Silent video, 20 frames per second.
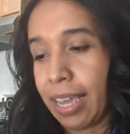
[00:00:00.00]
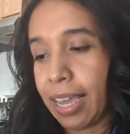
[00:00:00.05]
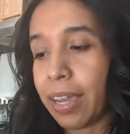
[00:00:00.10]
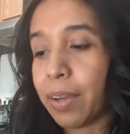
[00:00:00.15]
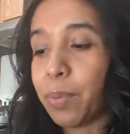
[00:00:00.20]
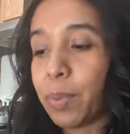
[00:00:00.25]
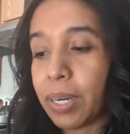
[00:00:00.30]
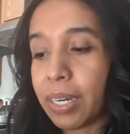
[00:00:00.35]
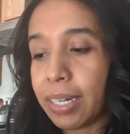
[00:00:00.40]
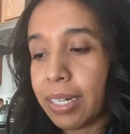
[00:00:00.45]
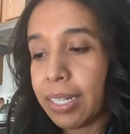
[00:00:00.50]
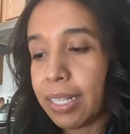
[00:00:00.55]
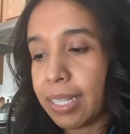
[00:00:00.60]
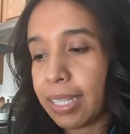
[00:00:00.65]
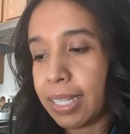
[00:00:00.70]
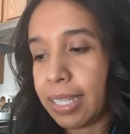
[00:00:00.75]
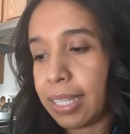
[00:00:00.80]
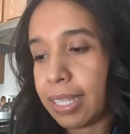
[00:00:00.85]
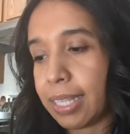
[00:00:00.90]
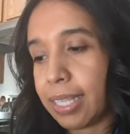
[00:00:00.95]
I wanted
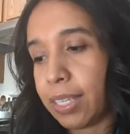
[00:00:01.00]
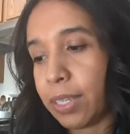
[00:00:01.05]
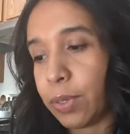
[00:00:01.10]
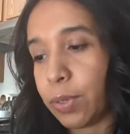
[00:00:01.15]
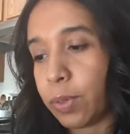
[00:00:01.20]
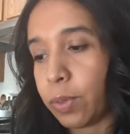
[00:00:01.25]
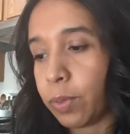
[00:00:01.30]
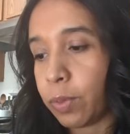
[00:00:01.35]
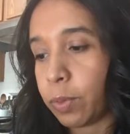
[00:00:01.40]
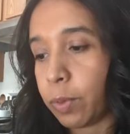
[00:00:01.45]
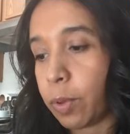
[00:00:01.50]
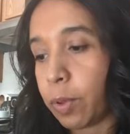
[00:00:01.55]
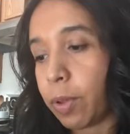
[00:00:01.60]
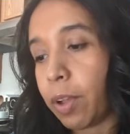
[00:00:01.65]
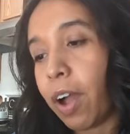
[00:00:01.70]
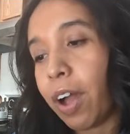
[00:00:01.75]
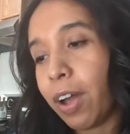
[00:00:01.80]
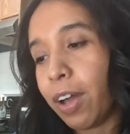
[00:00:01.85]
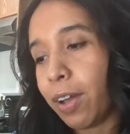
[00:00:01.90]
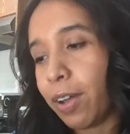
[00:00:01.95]
to,
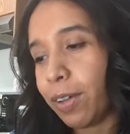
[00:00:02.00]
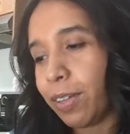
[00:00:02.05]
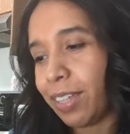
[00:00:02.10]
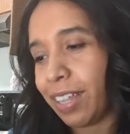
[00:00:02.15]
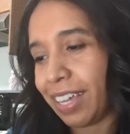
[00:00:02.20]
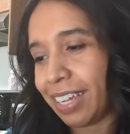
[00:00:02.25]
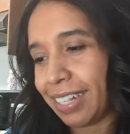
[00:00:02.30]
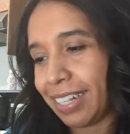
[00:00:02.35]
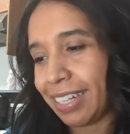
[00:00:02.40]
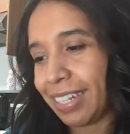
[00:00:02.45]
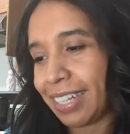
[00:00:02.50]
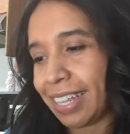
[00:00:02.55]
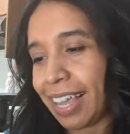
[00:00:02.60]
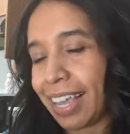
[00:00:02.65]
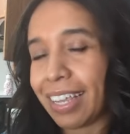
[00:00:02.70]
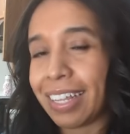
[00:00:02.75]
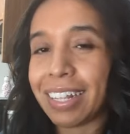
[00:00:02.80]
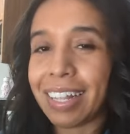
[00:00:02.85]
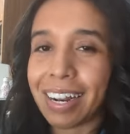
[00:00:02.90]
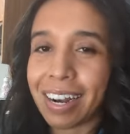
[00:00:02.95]
all that to
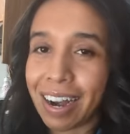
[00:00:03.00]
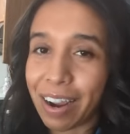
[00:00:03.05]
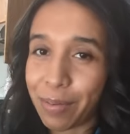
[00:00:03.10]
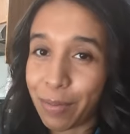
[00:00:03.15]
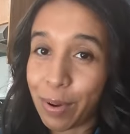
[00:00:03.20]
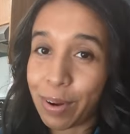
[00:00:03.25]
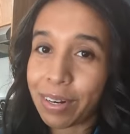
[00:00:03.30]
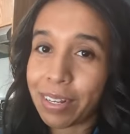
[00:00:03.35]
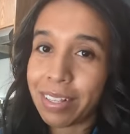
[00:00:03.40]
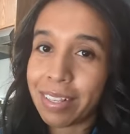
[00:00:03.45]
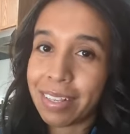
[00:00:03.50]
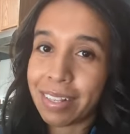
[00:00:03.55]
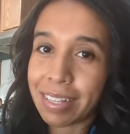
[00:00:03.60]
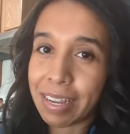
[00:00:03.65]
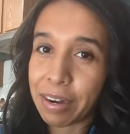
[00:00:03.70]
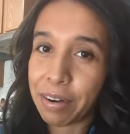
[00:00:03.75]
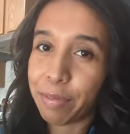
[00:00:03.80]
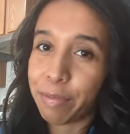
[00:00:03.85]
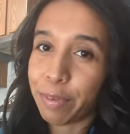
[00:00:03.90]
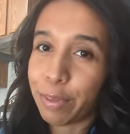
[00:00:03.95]
say that I wanted to
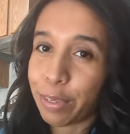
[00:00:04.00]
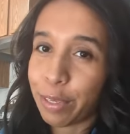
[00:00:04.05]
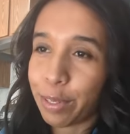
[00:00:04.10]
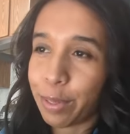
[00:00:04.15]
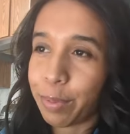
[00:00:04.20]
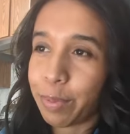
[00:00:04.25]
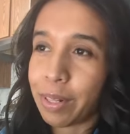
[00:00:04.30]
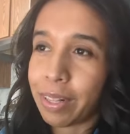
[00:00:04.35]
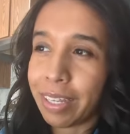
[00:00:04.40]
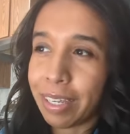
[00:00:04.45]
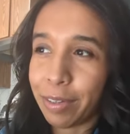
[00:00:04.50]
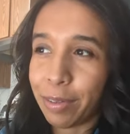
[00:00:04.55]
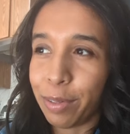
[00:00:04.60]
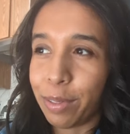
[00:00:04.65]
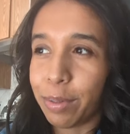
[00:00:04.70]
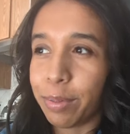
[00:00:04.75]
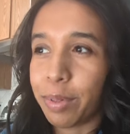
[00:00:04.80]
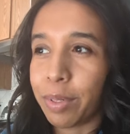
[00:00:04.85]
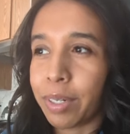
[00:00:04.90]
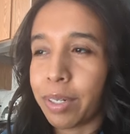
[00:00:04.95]
sign up for this legal
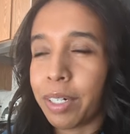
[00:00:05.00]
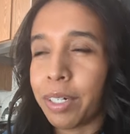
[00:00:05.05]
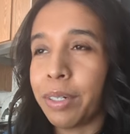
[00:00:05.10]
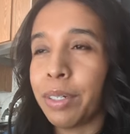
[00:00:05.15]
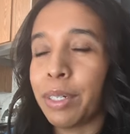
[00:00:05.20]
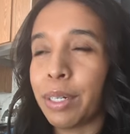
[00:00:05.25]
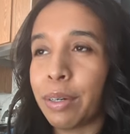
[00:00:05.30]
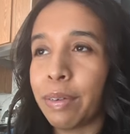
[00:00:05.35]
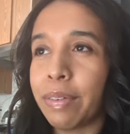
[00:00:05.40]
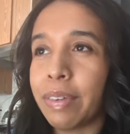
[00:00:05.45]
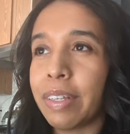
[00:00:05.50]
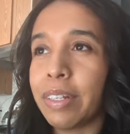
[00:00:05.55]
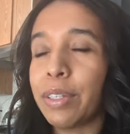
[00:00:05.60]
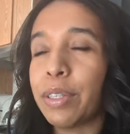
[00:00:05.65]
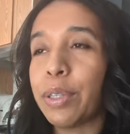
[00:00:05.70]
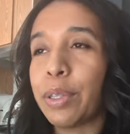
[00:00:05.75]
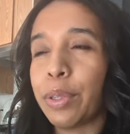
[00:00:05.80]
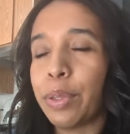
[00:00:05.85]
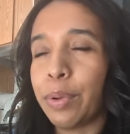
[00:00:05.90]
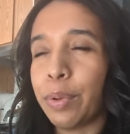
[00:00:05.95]
subscription
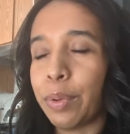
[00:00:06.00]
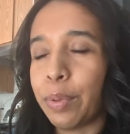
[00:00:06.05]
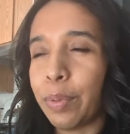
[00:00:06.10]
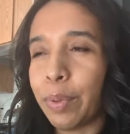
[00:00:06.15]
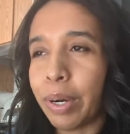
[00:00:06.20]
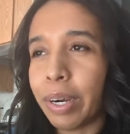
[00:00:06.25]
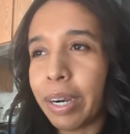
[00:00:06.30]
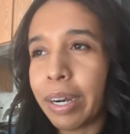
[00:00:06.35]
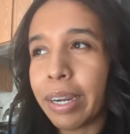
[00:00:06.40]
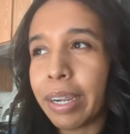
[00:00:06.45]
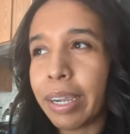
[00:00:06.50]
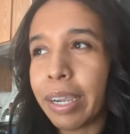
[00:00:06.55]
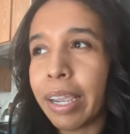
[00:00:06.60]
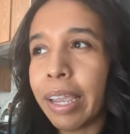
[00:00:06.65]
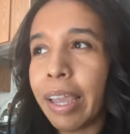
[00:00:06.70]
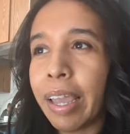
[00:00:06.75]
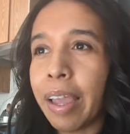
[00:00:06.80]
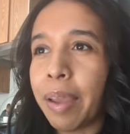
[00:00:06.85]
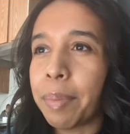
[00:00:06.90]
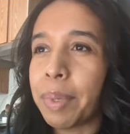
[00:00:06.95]
service through work
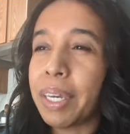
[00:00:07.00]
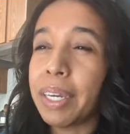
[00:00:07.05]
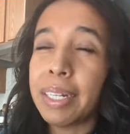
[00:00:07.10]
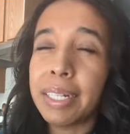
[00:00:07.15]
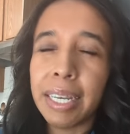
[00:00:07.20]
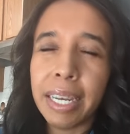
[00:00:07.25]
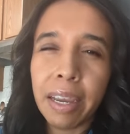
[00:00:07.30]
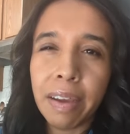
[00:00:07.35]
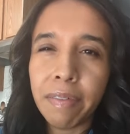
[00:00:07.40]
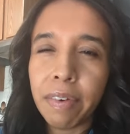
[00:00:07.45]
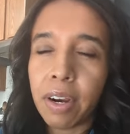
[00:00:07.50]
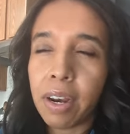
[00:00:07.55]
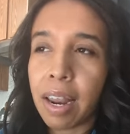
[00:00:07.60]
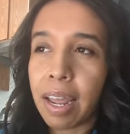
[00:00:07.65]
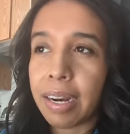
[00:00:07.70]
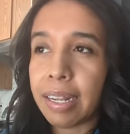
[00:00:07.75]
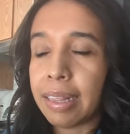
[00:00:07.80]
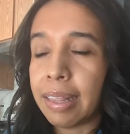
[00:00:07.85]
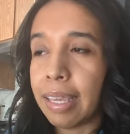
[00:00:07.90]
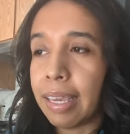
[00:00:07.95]
because they cover a
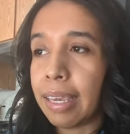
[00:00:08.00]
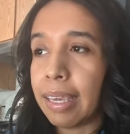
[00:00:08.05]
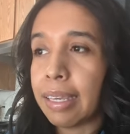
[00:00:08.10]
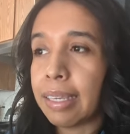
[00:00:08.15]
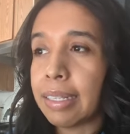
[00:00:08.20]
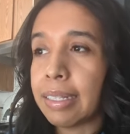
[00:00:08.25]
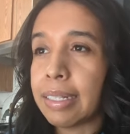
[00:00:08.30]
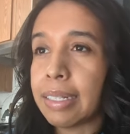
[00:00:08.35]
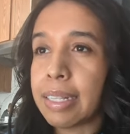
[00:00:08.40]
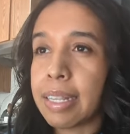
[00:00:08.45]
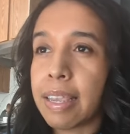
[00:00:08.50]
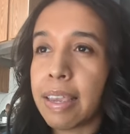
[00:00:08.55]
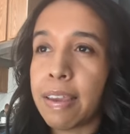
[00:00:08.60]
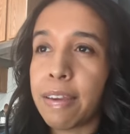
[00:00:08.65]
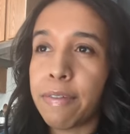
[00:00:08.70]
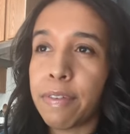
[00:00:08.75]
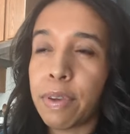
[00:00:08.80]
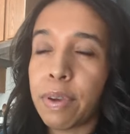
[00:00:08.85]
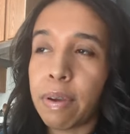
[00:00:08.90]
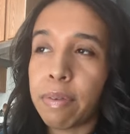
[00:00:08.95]
lot of things.
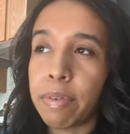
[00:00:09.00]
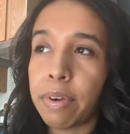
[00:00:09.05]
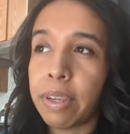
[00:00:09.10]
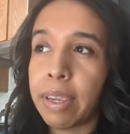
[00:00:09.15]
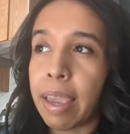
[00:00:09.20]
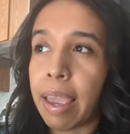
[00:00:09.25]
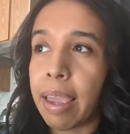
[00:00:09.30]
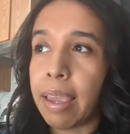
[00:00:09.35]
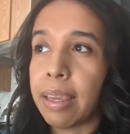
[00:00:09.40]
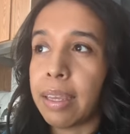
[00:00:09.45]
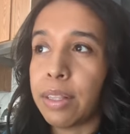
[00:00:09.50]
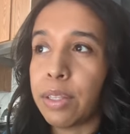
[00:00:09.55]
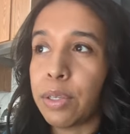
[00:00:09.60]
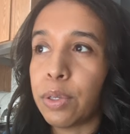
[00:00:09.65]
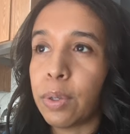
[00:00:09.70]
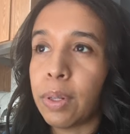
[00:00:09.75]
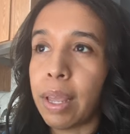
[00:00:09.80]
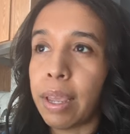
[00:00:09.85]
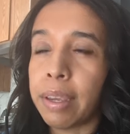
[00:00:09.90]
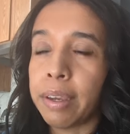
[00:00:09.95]
If you ever get
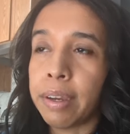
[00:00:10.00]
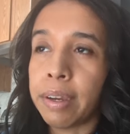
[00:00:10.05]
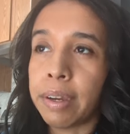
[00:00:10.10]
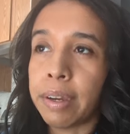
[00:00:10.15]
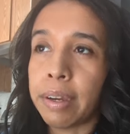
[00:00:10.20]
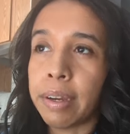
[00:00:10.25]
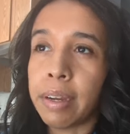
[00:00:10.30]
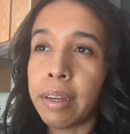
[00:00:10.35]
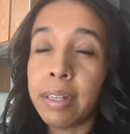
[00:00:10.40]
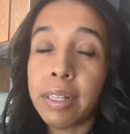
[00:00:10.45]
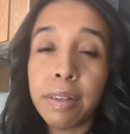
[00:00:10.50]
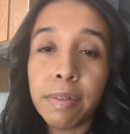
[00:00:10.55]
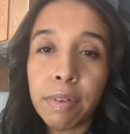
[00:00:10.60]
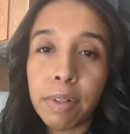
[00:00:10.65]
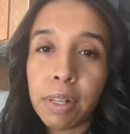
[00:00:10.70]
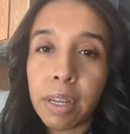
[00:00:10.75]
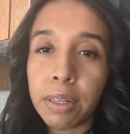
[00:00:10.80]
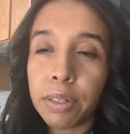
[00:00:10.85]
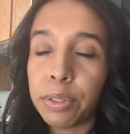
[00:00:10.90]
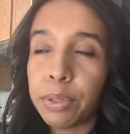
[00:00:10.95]
into like a civil
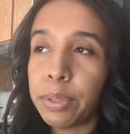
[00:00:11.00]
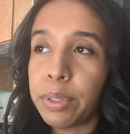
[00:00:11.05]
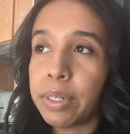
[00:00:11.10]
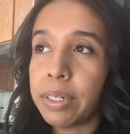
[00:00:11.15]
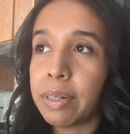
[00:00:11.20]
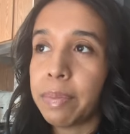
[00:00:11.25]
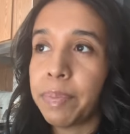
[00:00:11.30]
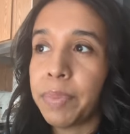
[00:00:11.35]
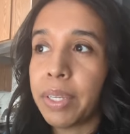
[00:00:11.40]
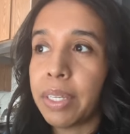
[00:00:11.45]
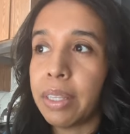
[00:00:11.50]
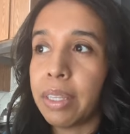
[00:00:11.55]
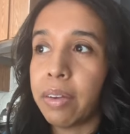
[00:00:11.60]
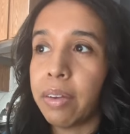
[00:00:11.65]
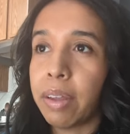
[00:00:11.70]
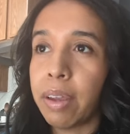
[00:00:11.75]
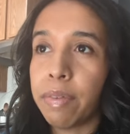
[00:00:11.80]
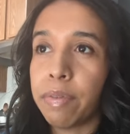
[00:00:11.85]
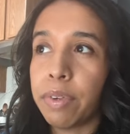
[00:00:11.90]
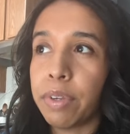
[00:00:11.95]
lawsuit or something, they'll
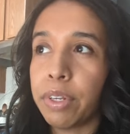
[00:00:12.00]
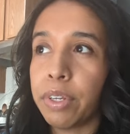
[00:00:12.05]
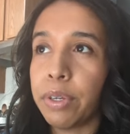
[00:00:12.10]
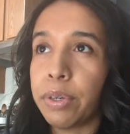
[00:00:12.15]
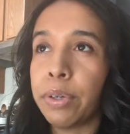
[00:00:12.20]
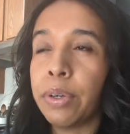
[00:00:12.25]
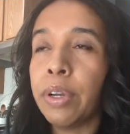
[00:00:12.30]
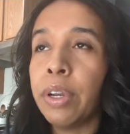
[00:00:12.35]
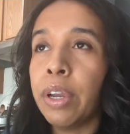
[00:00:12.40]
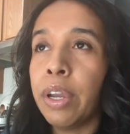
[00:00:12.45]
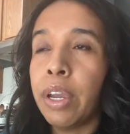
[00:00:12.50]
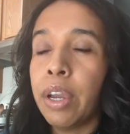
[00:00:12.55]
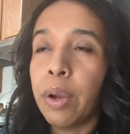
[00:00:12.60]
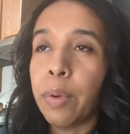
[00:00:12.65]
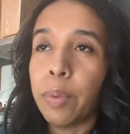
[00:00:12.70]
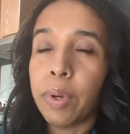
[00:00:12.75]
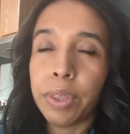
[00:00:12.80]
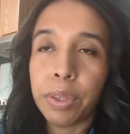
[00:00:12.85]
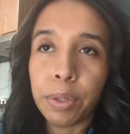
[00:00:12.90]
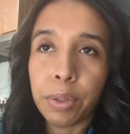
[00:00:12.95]
cover you
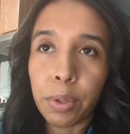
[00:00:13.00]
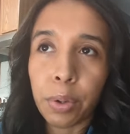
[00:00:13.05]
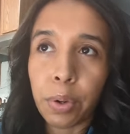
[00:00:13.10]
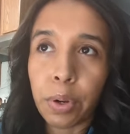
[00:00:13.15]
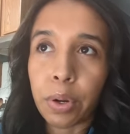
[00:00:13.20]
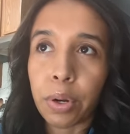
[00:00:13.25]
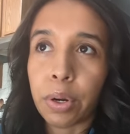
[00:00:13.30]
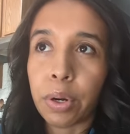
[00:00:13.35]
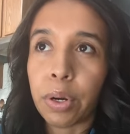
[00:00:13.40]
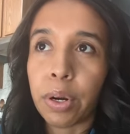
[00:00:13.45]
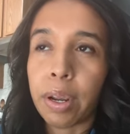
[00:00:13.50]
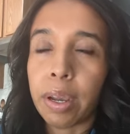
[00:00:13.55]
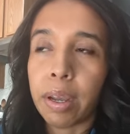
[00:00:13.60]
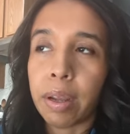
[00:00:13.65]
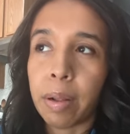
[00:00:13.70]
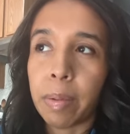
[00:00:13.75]
with a lawyer